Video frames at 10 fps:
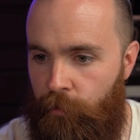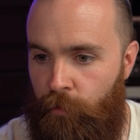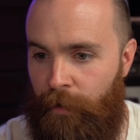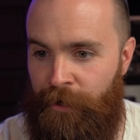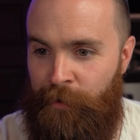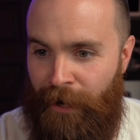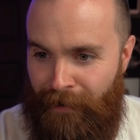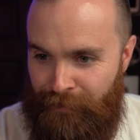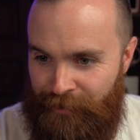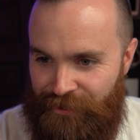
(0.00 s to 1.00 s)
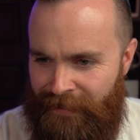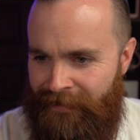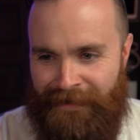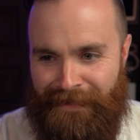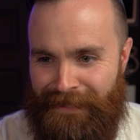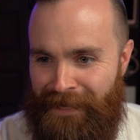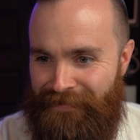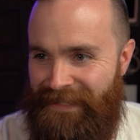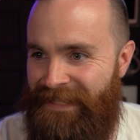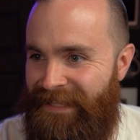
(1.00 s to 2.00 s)
Ooh, a new coffee machine.
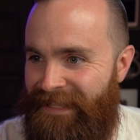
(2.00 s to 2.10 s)
Love it.